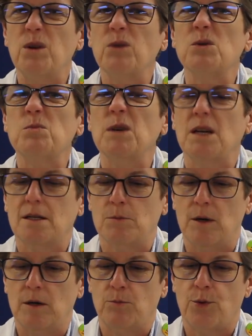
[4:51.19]
but it was because
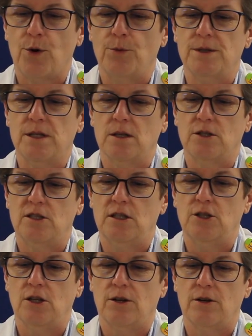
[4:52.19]
my probes touched
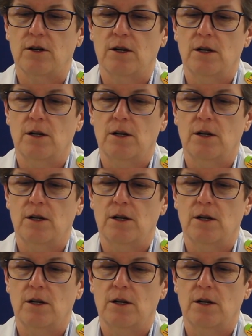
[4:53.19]
each other.